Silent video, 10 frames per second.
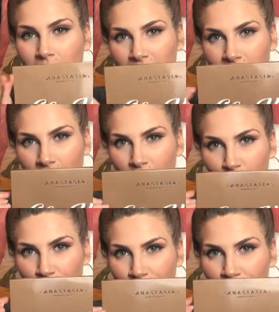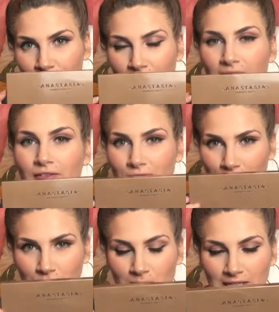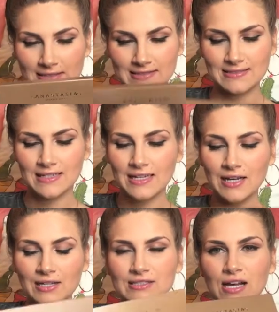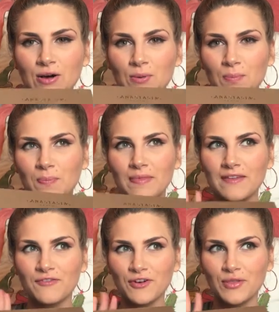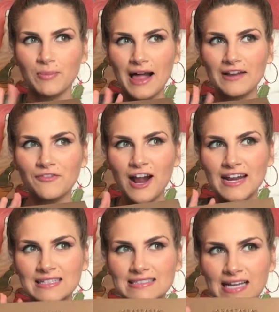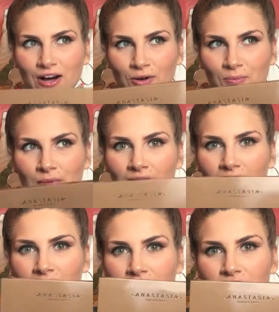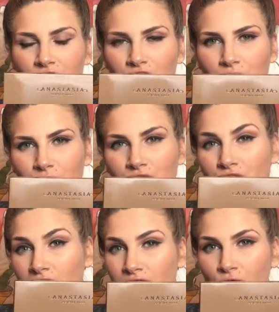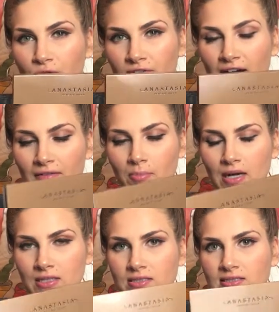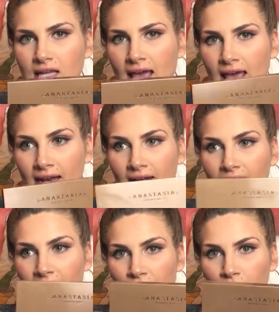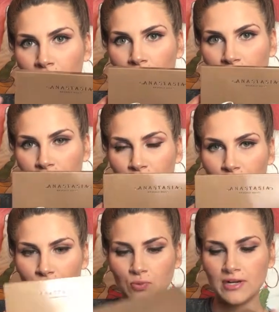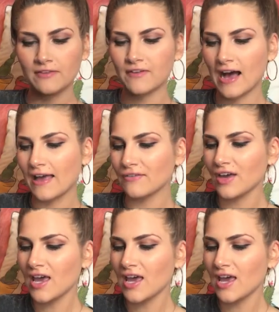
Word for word: I placed my order in the first place. So for the Black Friday sale, these are originally forty-five bucks and they were marked to twenty-five.